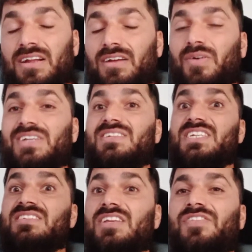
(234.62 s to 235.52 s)
what is
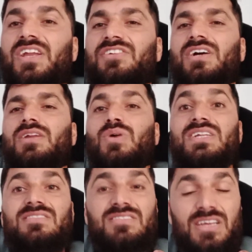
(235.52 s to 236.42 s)
disinflation,
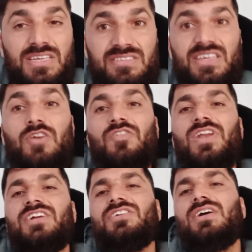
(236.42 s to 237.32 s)
what is
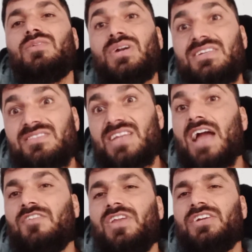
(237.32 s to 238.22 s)
skewflation, what is
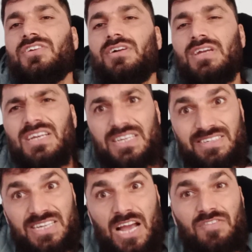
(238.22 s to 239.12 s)
stagflation?
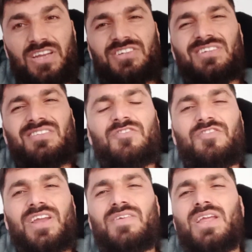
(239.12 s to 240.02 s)
Stagflation is a
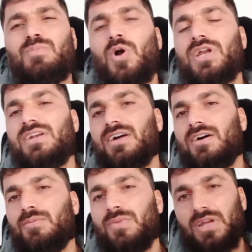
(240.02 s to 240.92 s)
very, very important
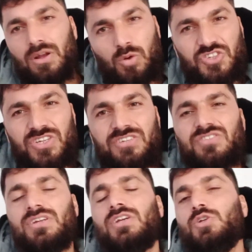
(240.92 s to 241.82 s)
term.
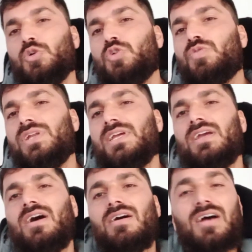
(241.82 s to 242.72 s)
Questions
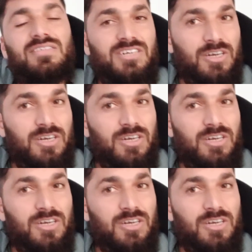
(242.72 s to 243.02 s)
usually are asked